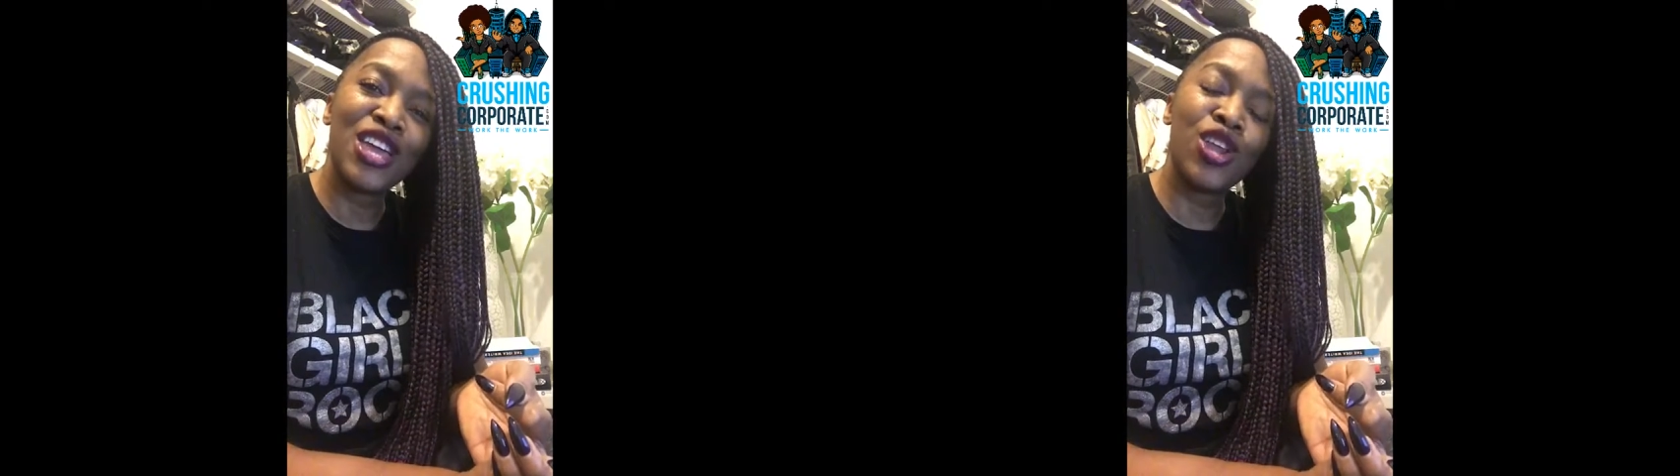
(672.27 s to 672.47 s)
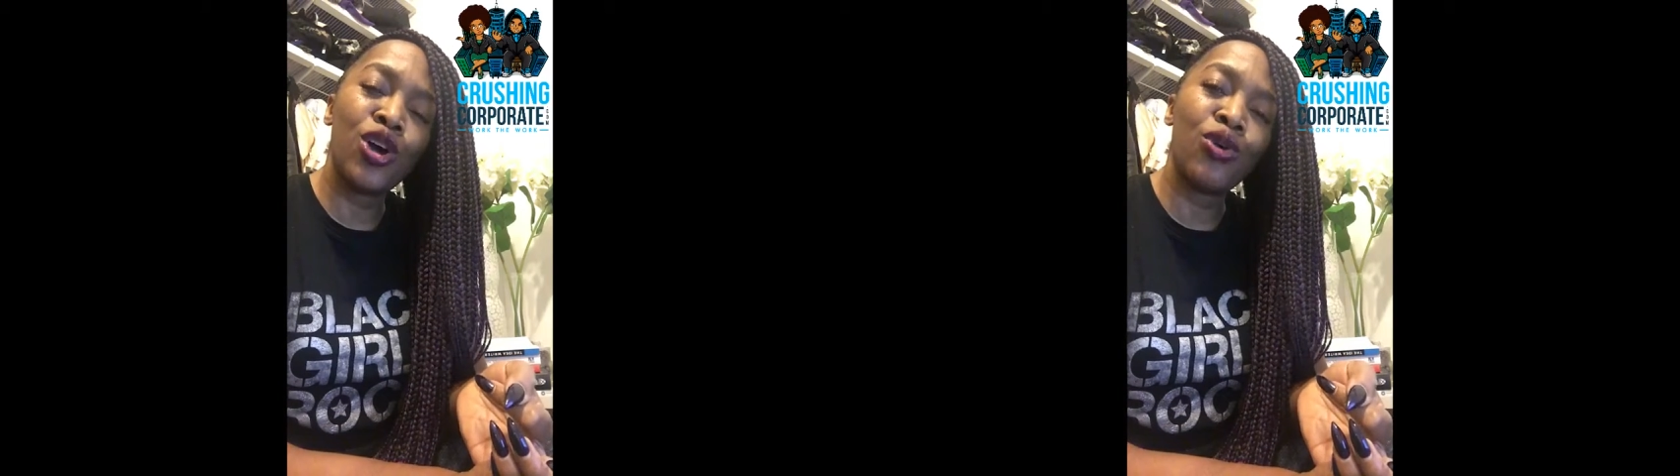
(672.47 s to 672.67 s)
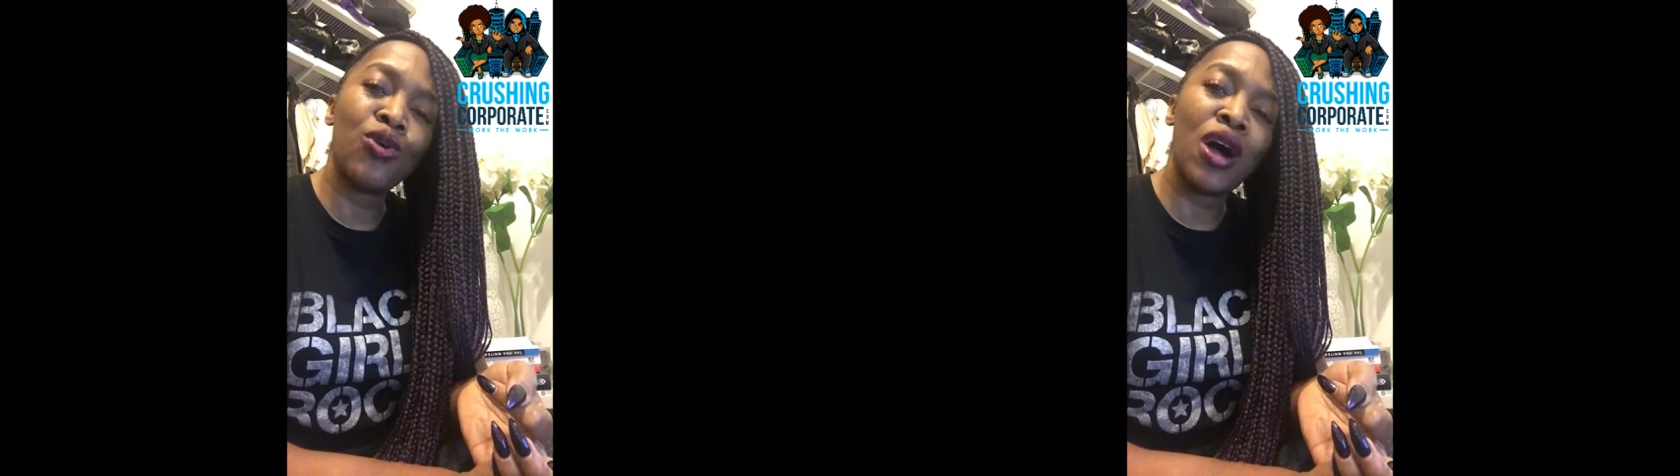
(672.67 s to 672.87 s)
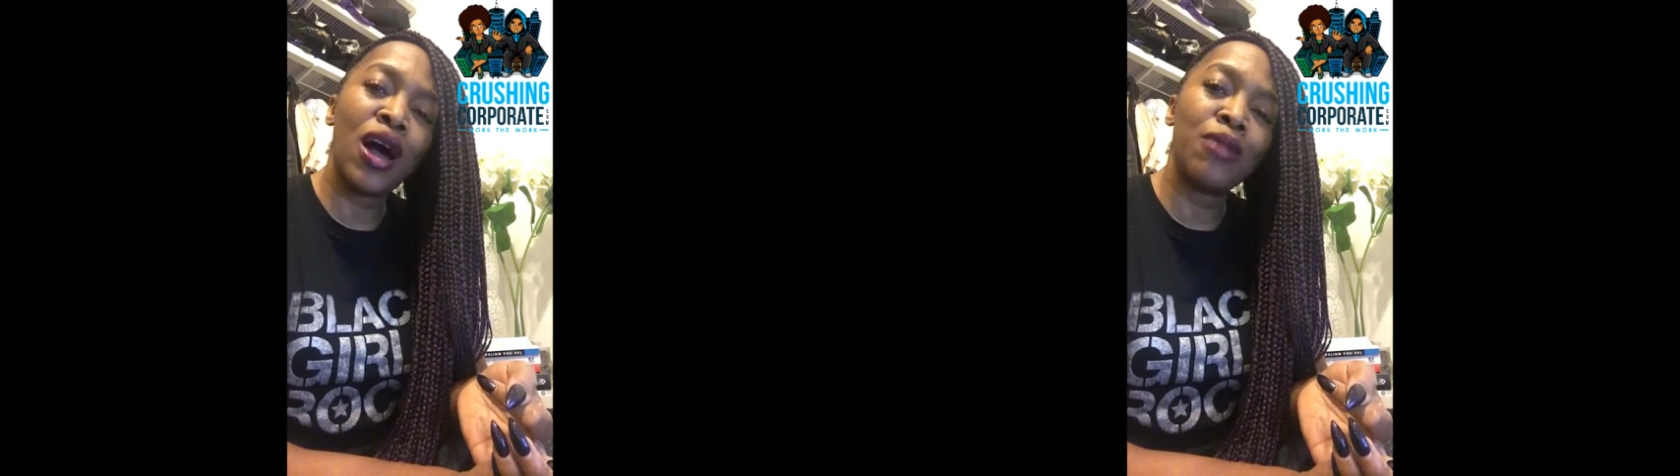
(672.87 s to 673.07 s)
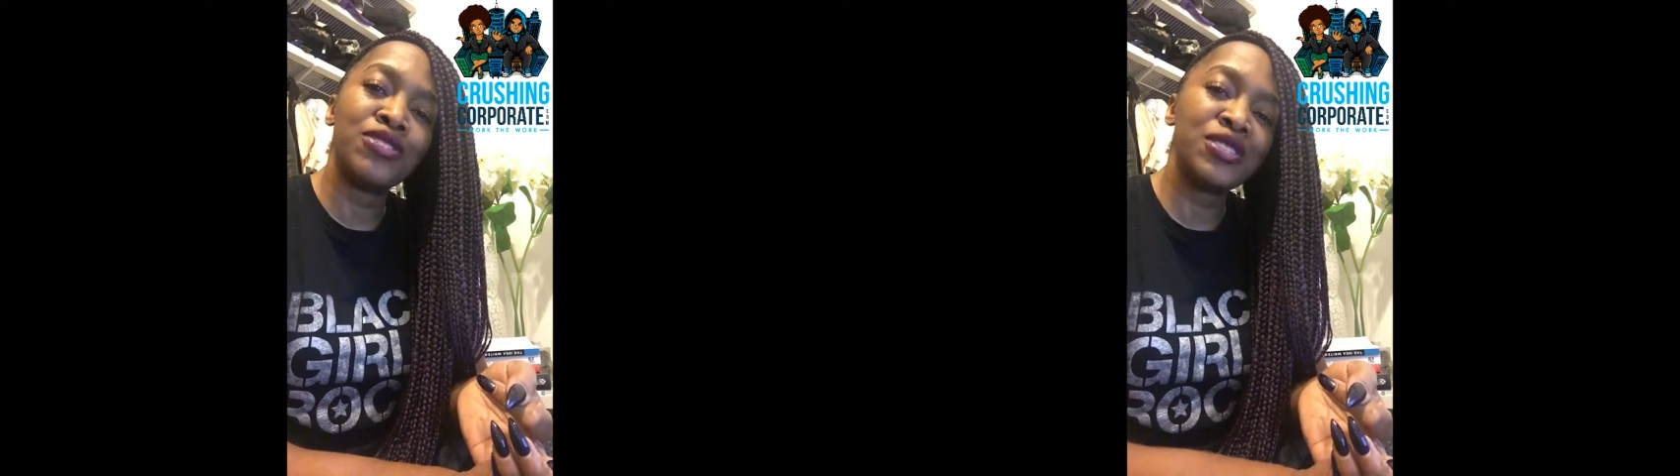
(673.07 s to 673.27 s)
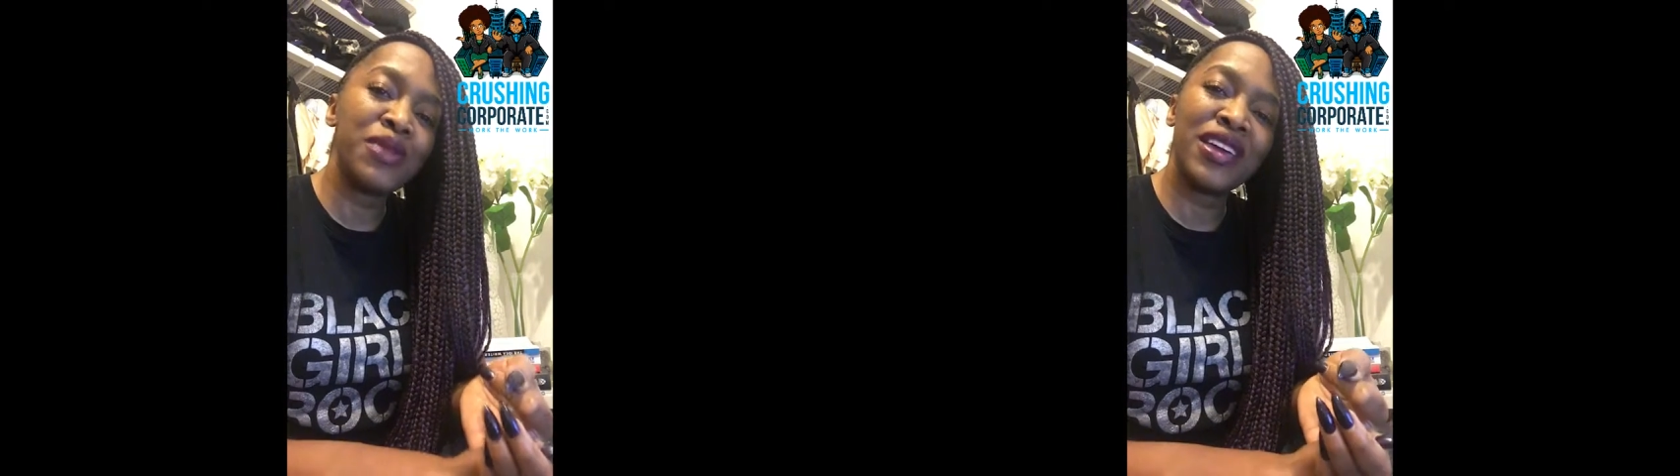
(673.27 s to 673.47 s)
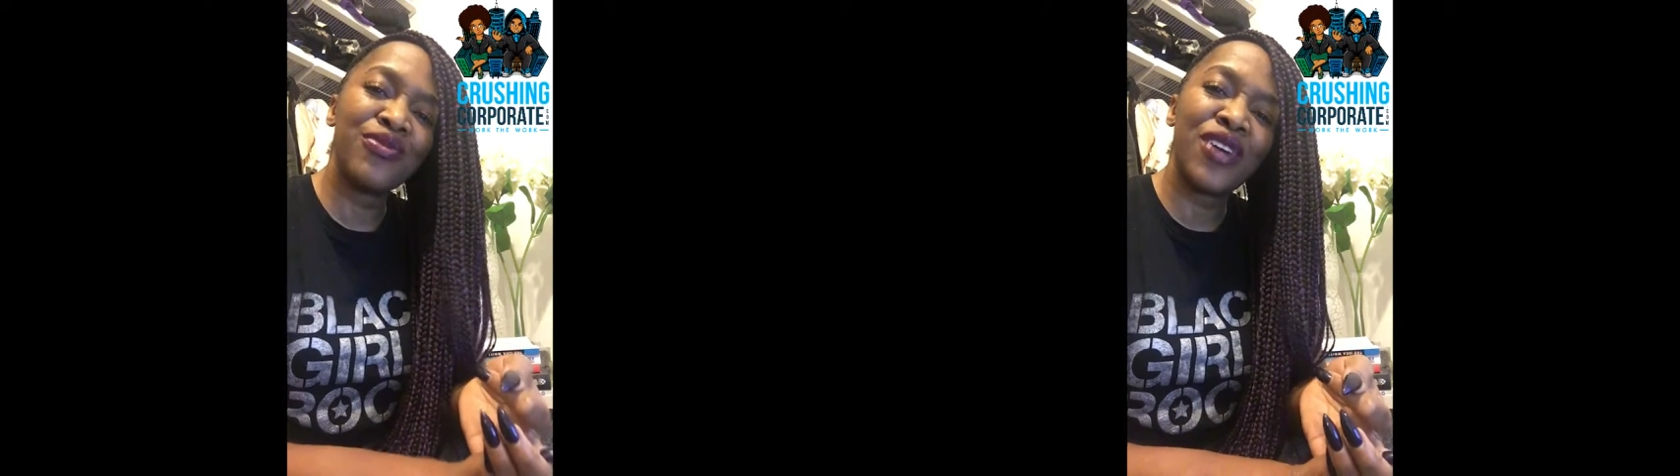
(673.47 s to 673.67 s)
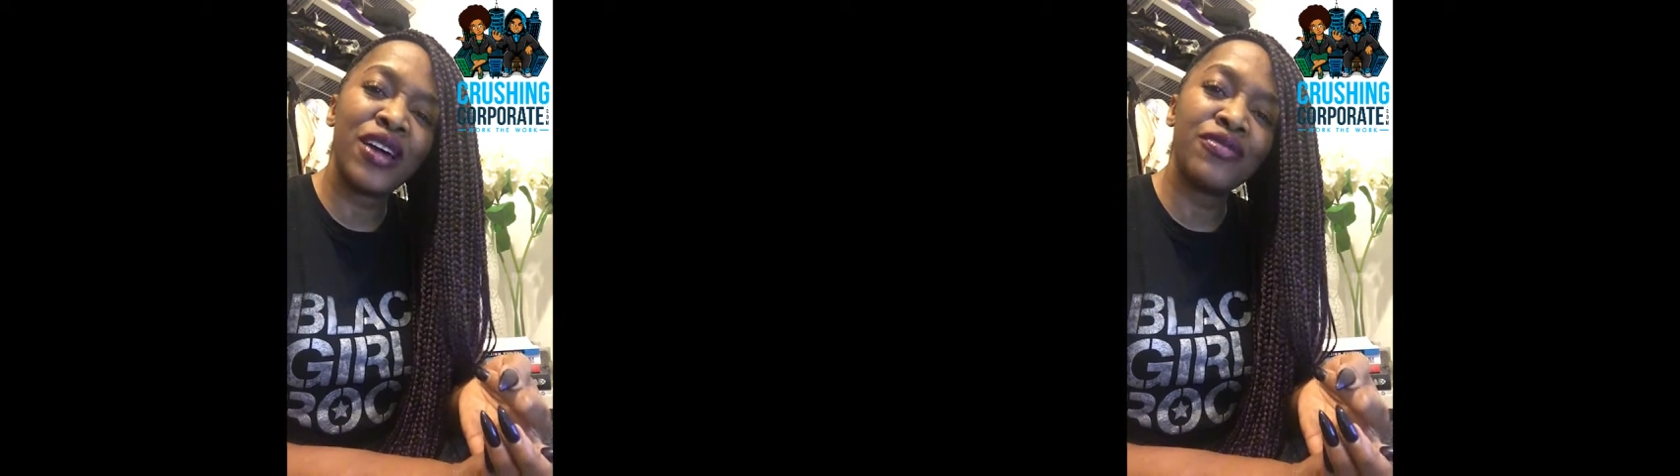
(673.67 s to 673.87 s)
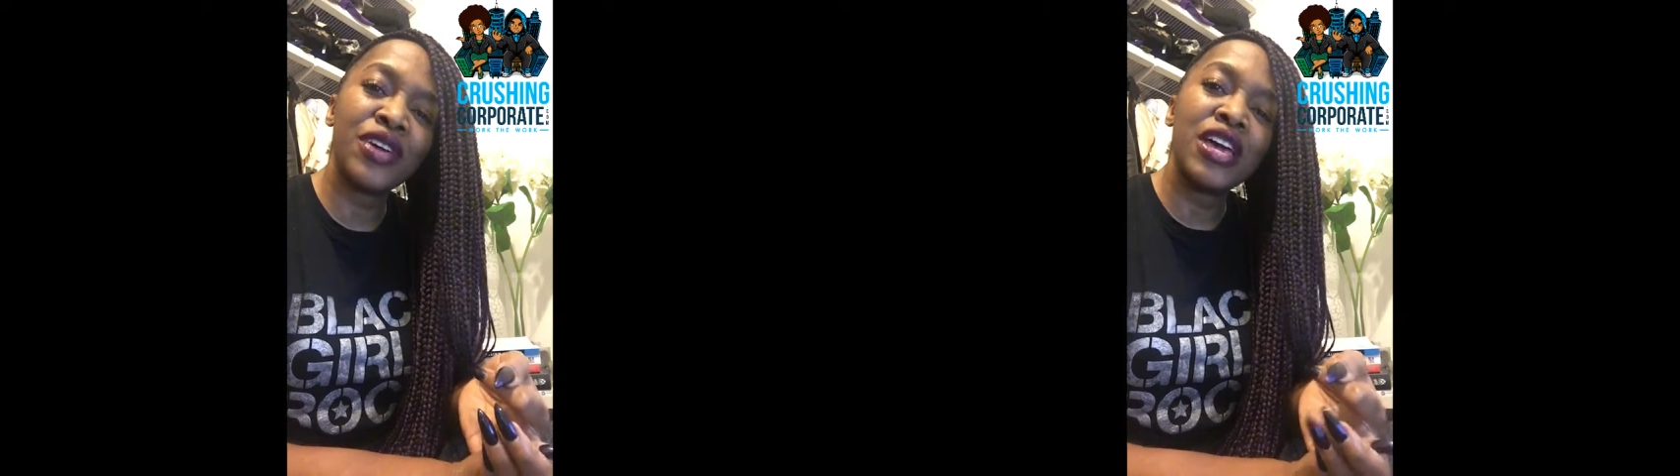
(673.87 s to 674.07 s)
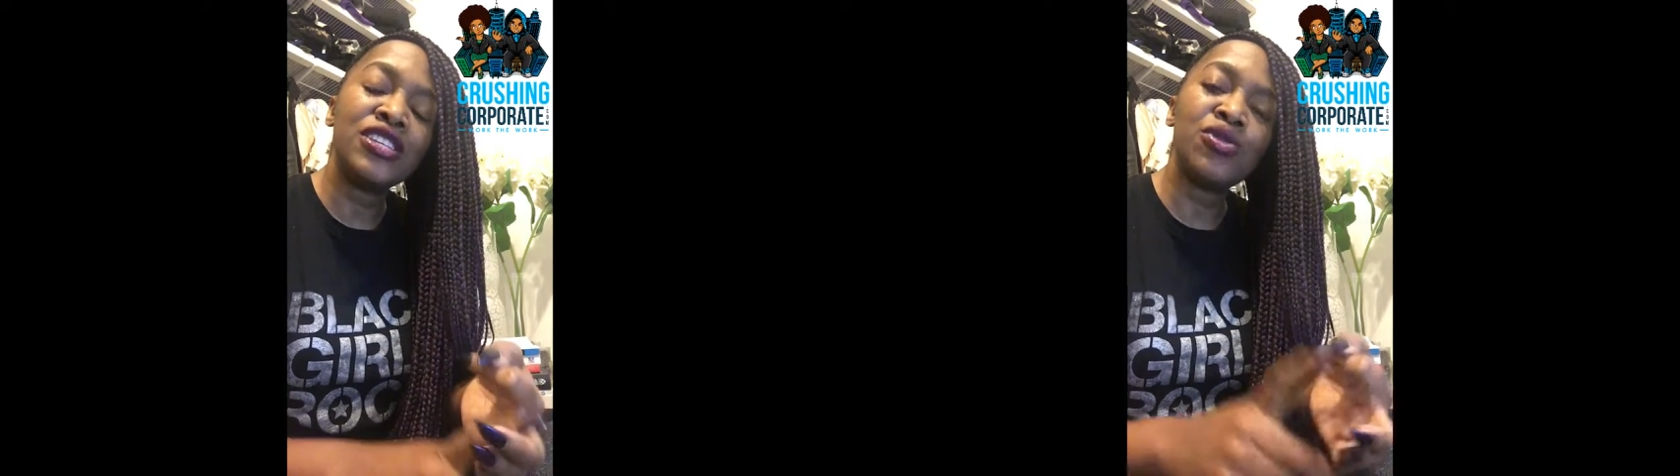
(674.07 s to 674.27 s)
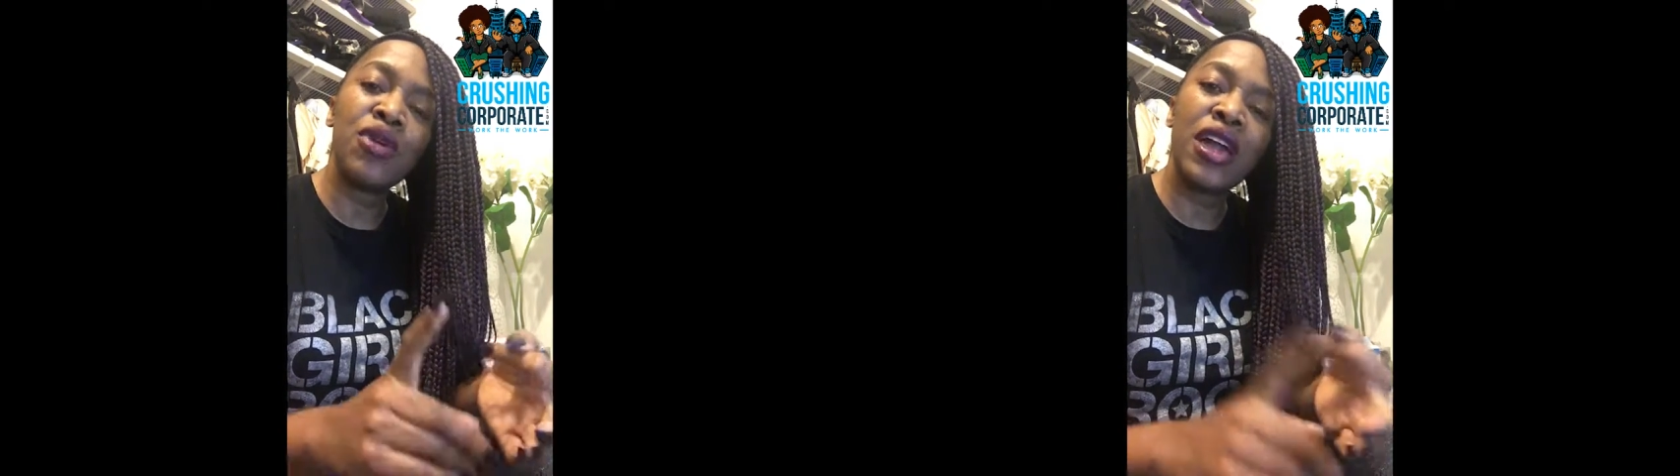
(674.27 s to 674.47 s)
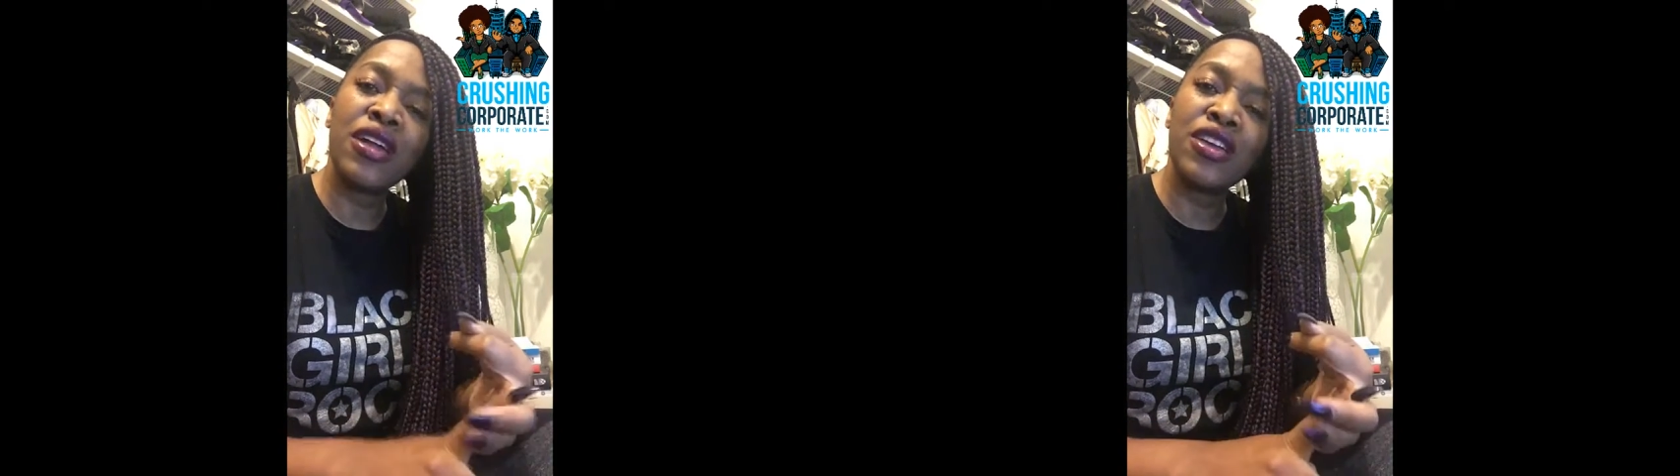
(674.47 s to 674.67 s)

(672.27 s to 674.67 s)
Just make it 5. So,